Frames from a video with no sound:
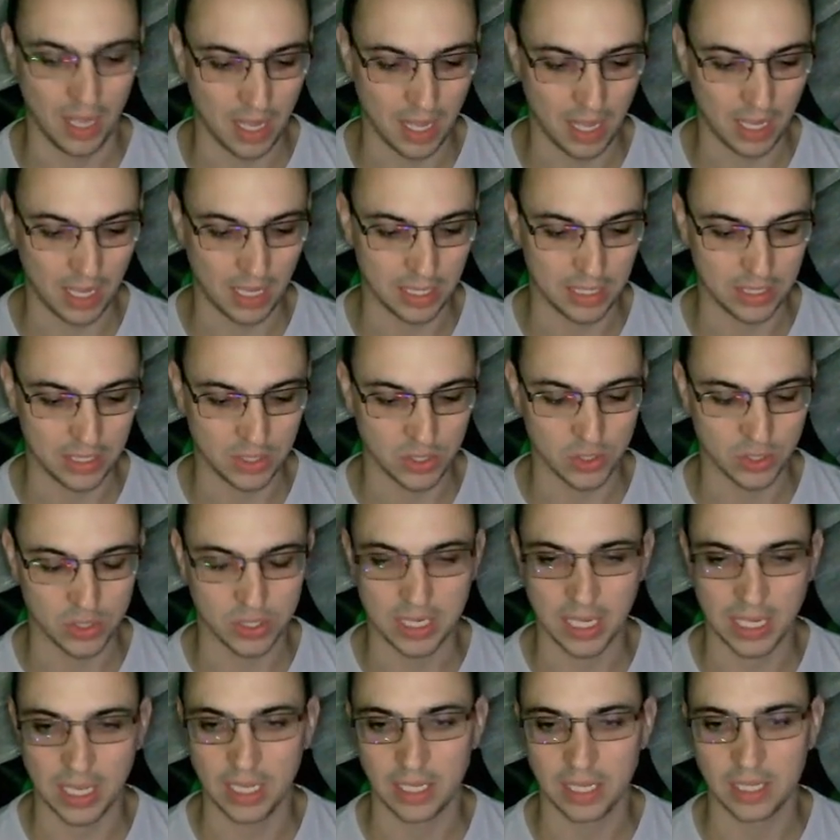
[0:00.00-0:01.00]
It just
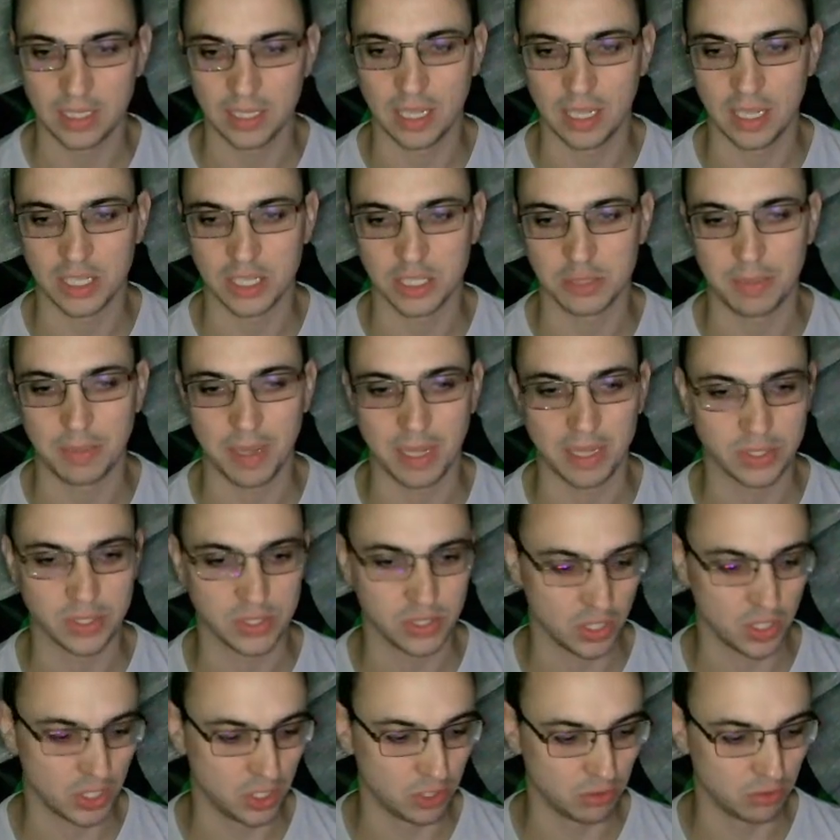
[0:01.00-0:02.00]
expects
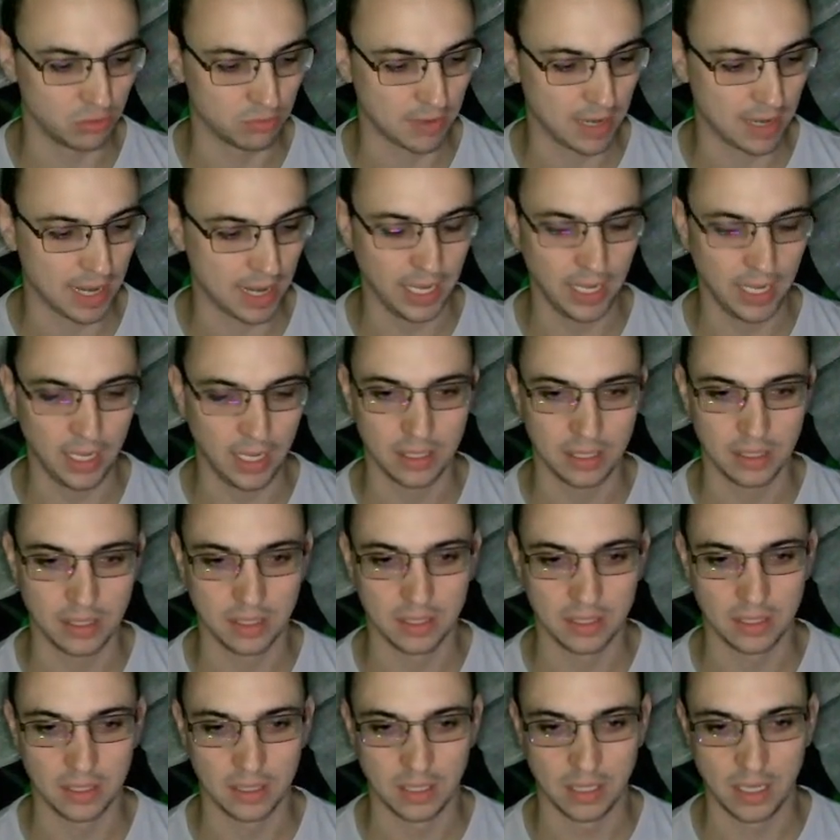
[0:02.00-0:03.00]
an array.
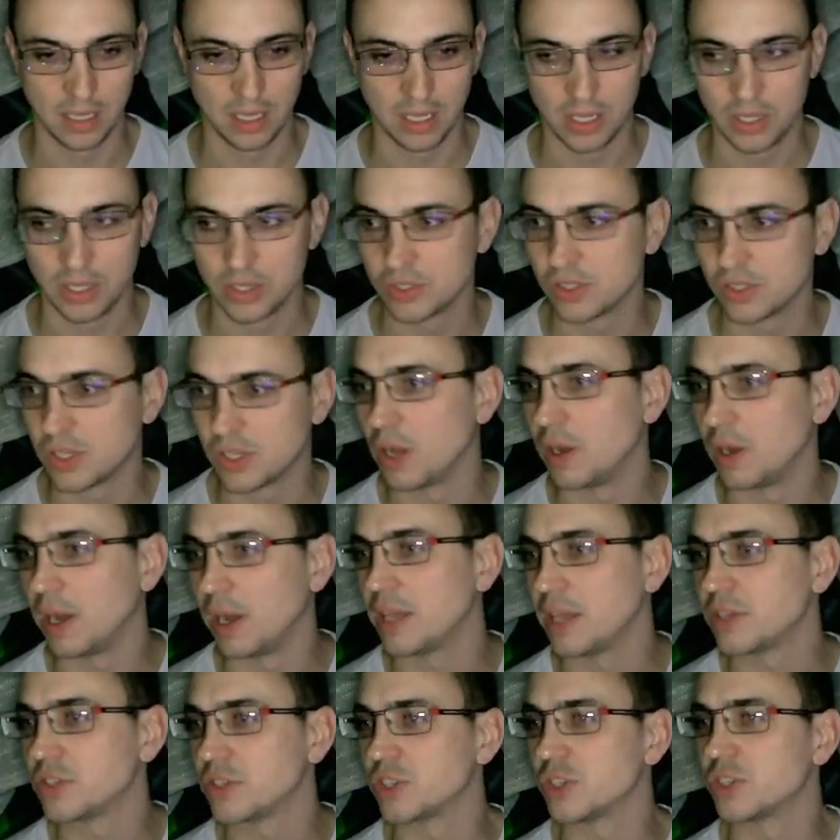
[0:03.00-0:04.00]
So let's
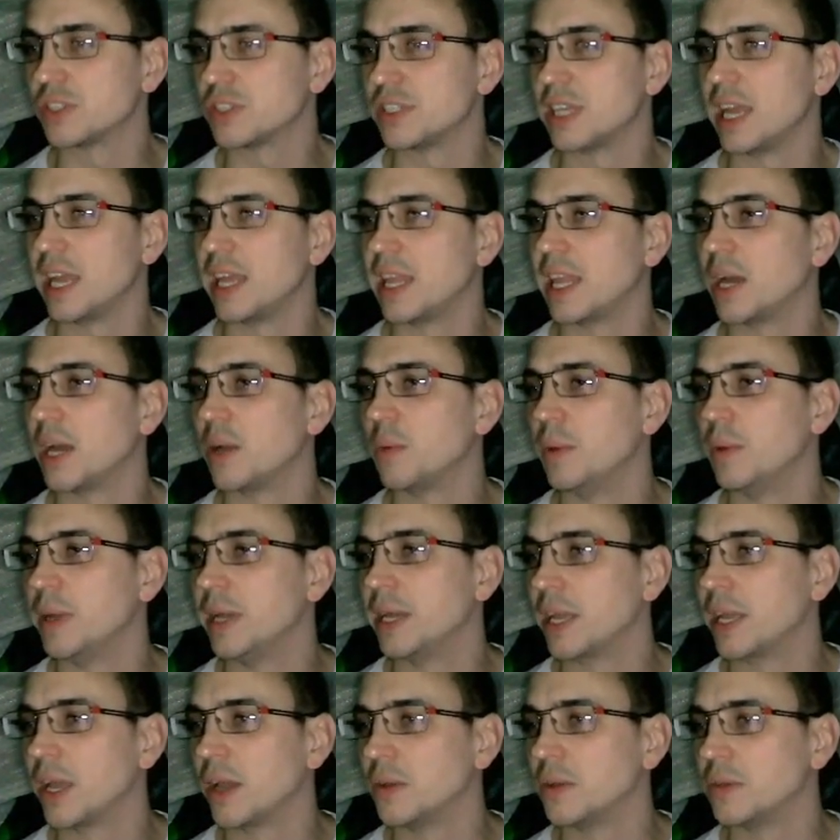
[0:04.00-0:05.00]
just say that we're
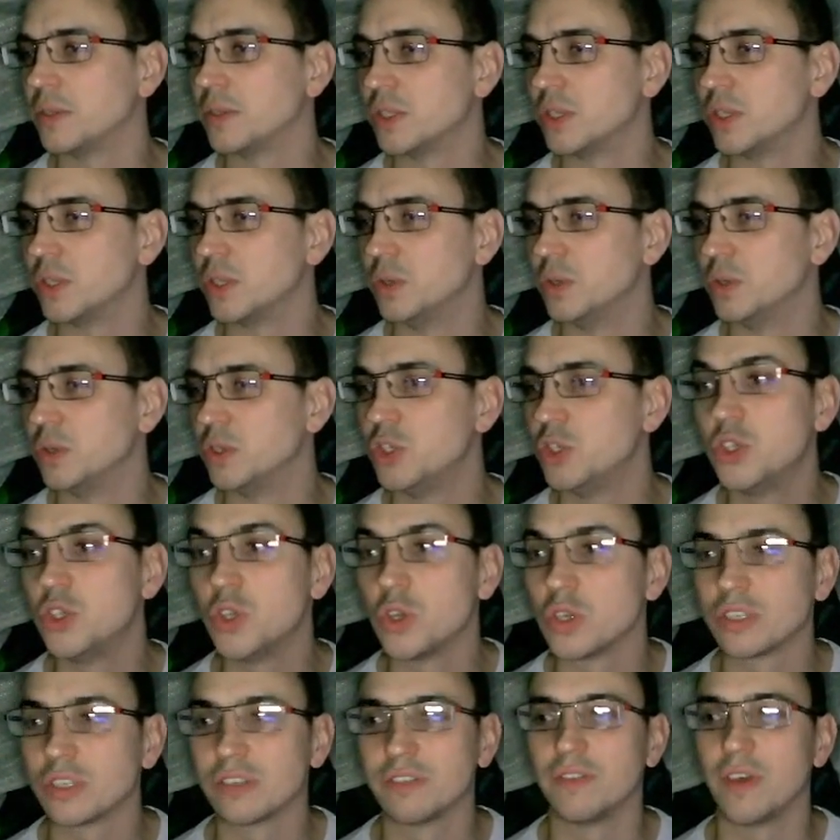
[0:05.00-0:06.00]
going to just
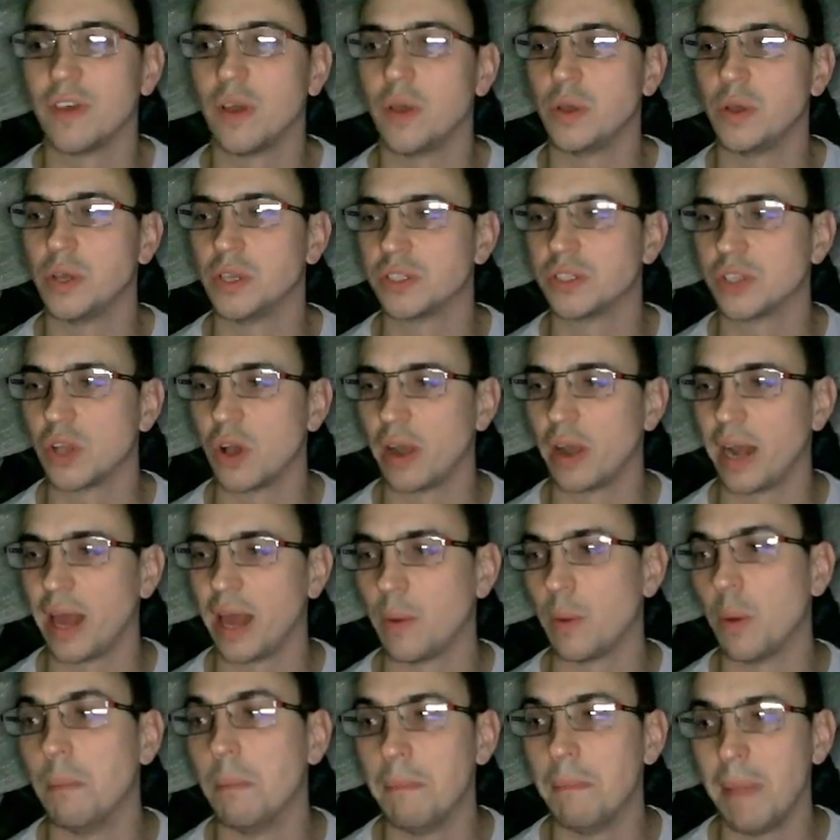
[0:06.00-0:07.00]
focus on our
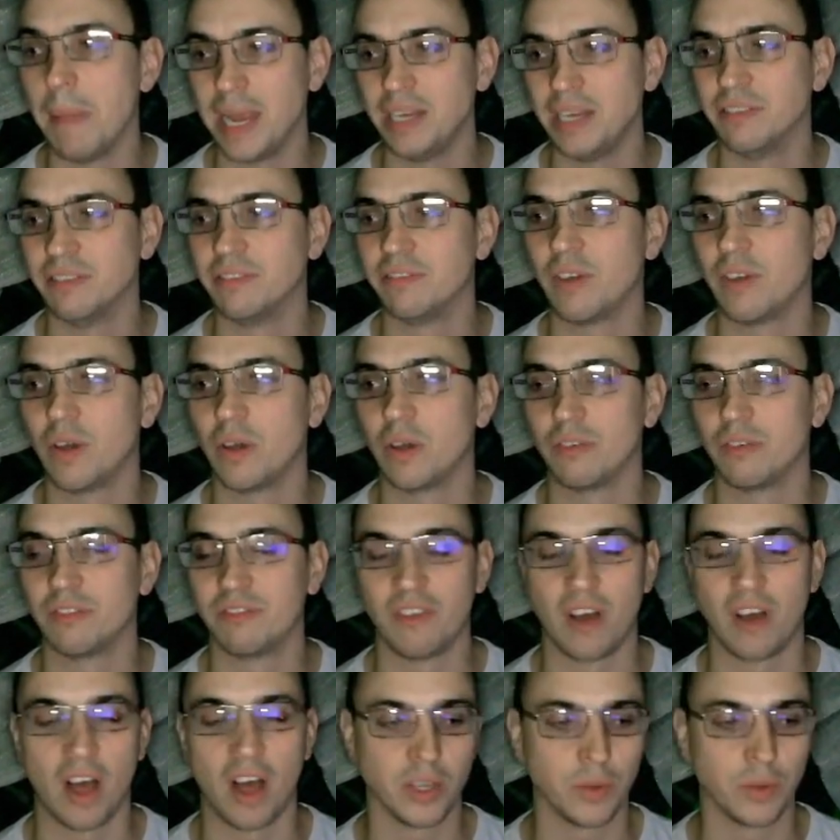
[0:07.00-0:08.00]
main
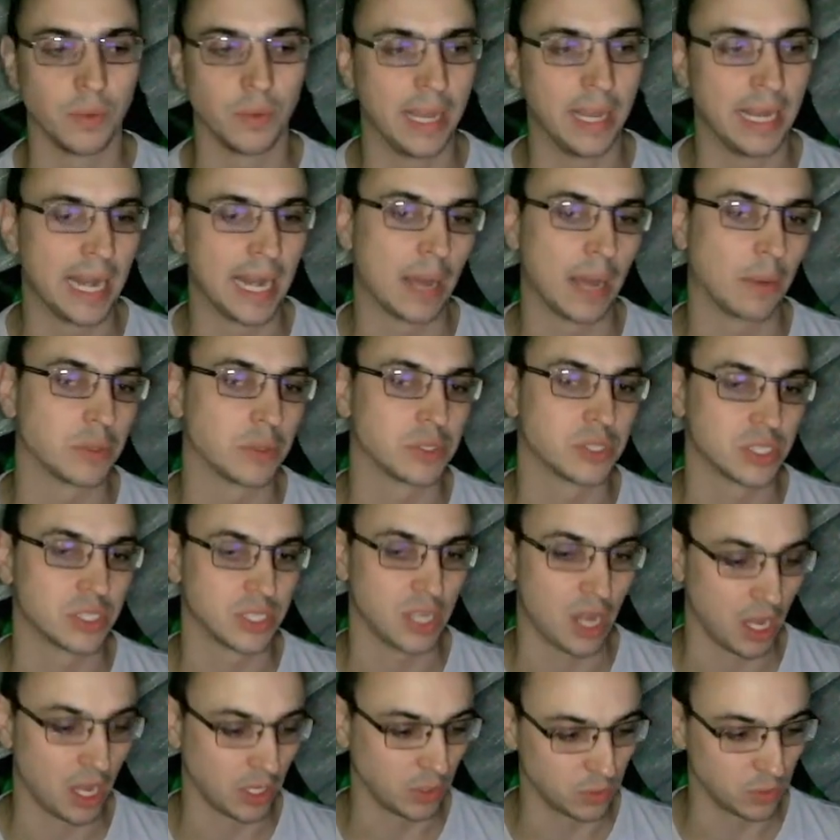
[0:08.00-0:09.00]
file in our
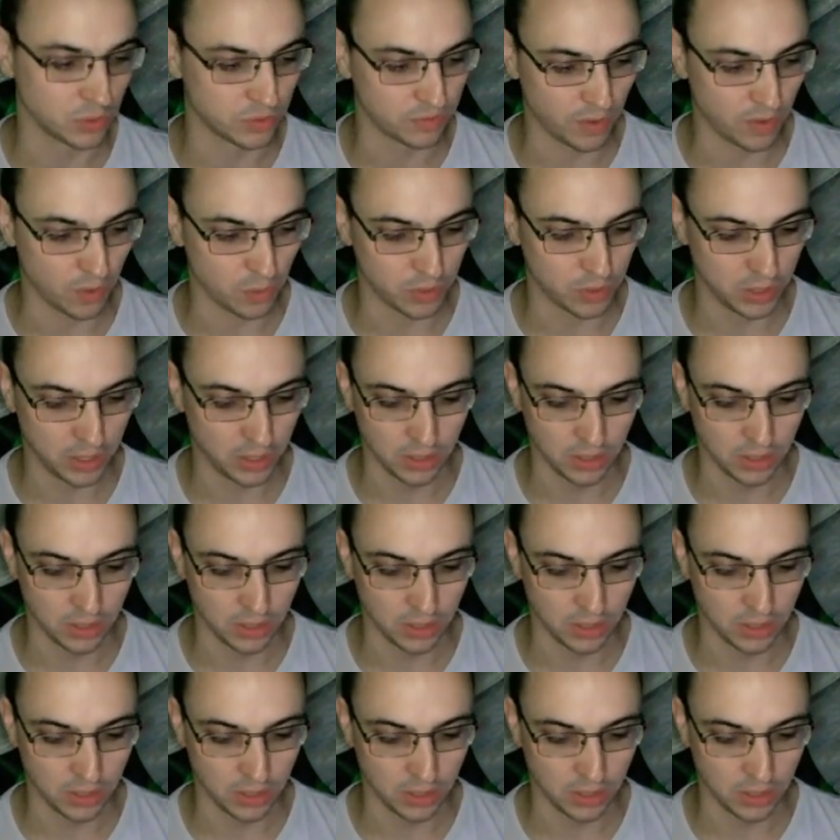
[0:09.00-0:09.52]
styles folder.